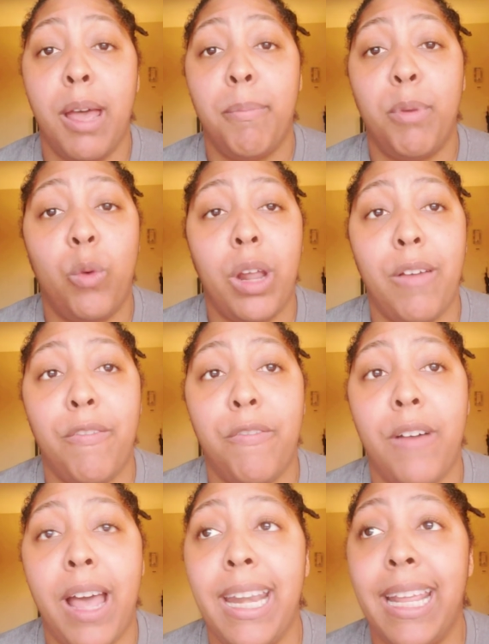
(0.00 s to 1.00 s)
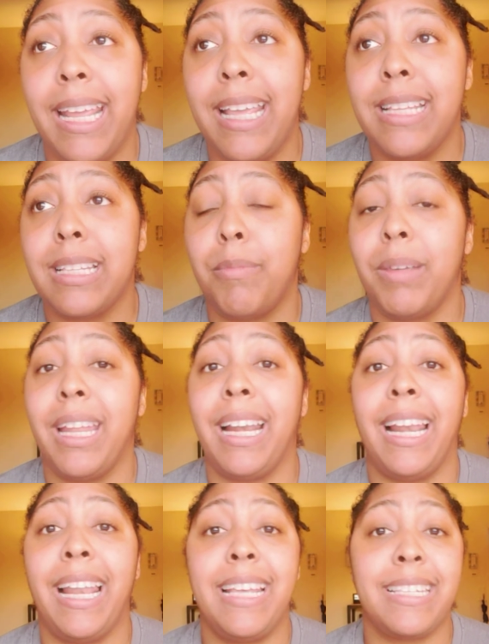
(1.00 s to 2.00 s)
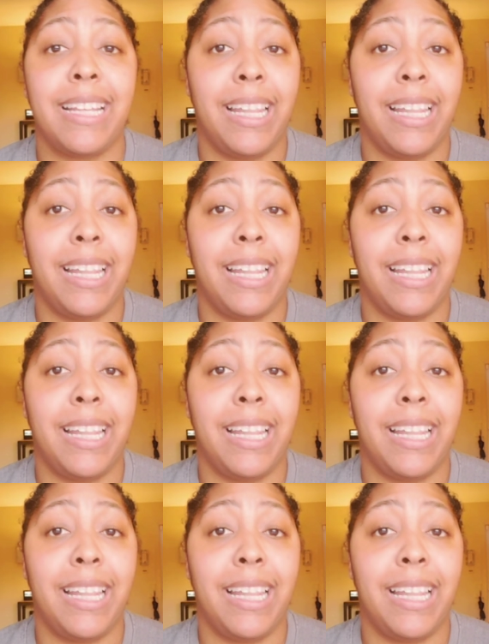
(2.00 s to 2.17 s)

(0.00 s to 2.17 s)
But what I'm finding is I'm getting less